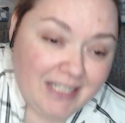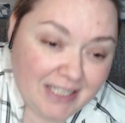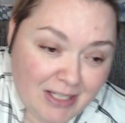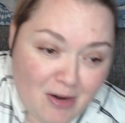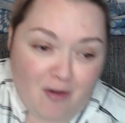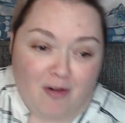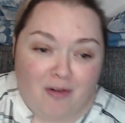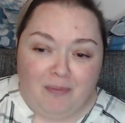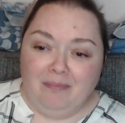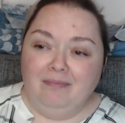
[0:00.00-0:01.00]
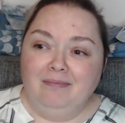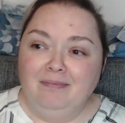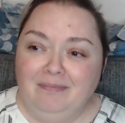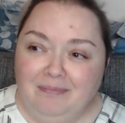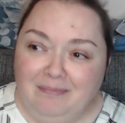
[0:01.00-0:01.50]
you know,
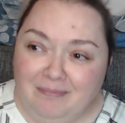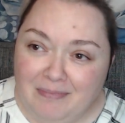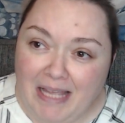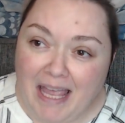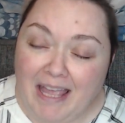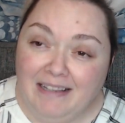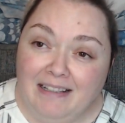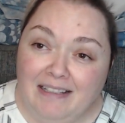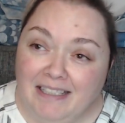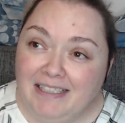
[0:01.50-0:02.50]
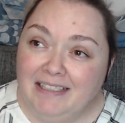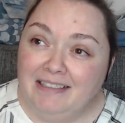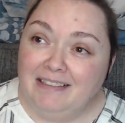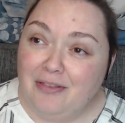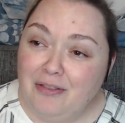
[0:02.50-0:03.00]

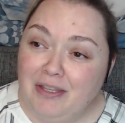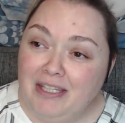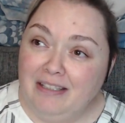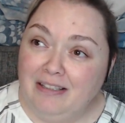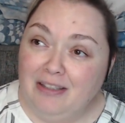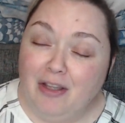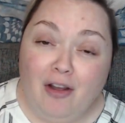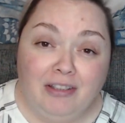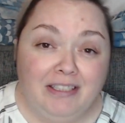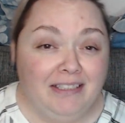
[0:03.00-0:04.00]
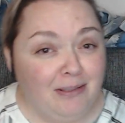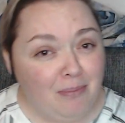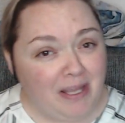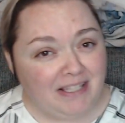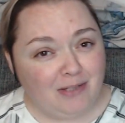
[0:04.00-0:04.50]
handling the thing not in the
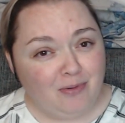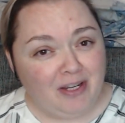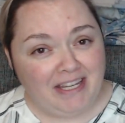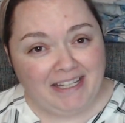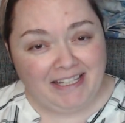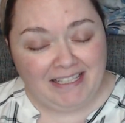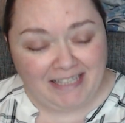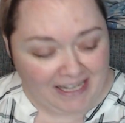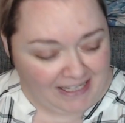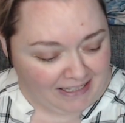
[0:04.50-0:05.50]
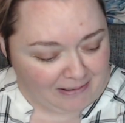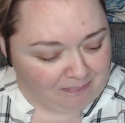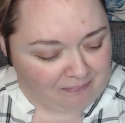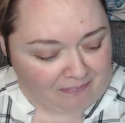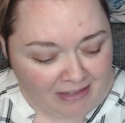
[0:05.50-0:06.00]
best way. Like,
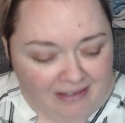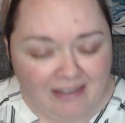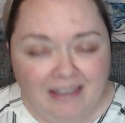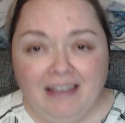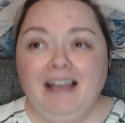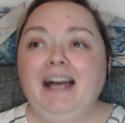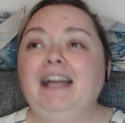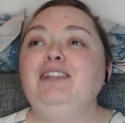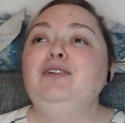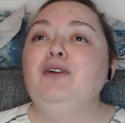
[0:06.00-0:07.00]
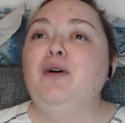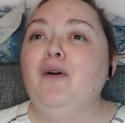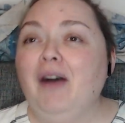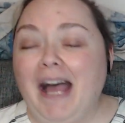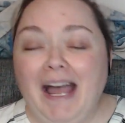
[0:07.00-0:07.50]
I don't
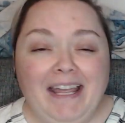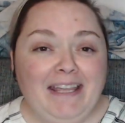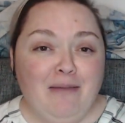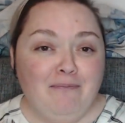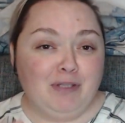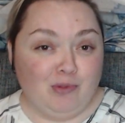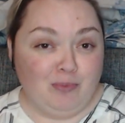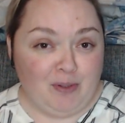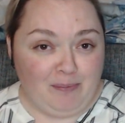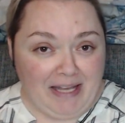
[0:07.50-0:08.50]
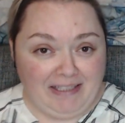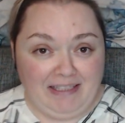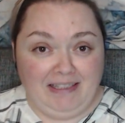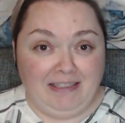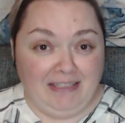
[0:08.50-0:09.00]
know, I am super mad
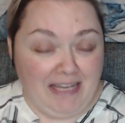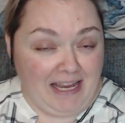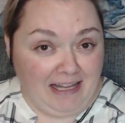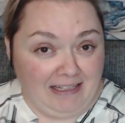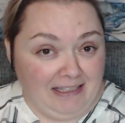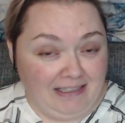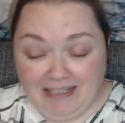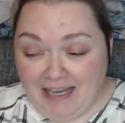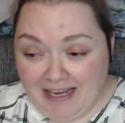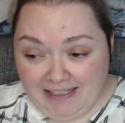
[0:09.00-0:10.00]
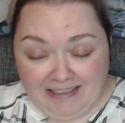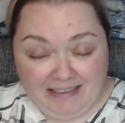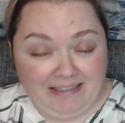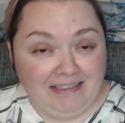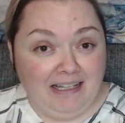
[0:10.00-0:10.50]
at that guy
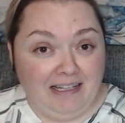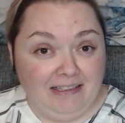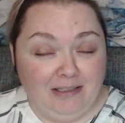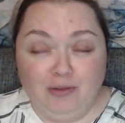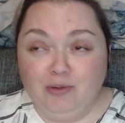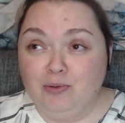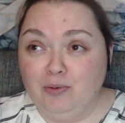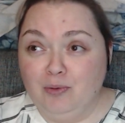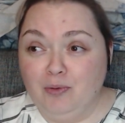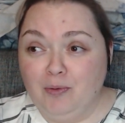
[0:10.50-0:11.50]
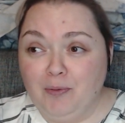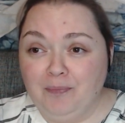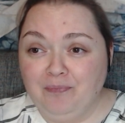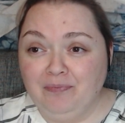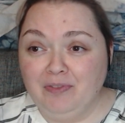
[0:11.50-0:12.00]
that did that
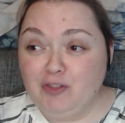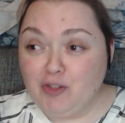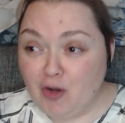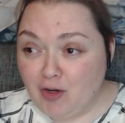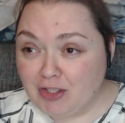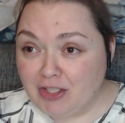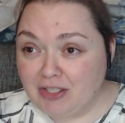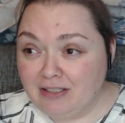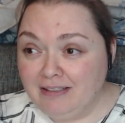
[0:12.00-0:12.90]
to Josh,